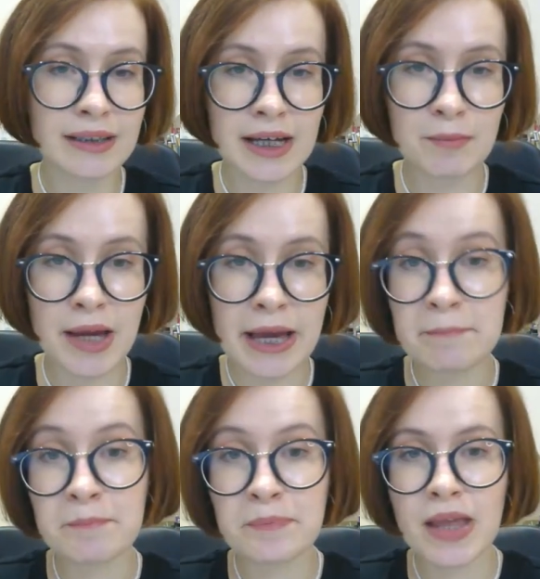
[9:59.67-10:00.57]
like
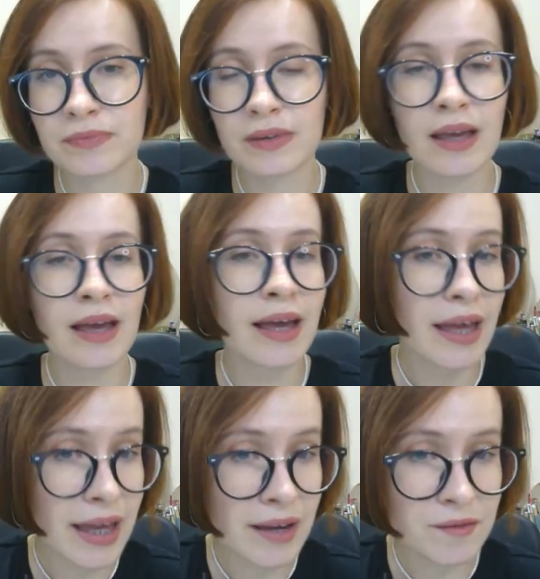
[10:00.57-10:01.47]
me.
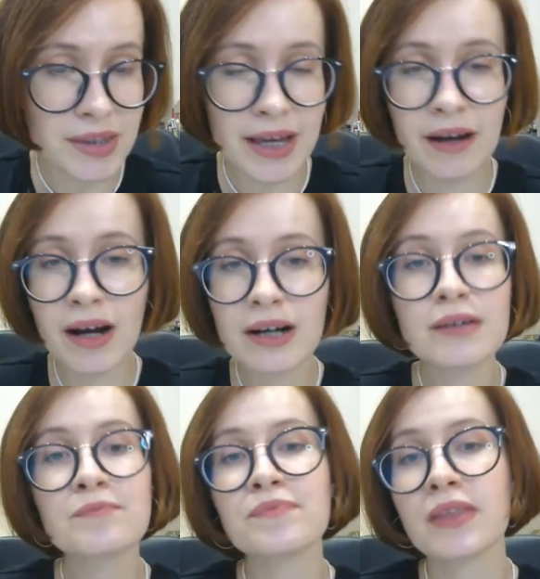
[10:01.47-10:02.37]
If they are,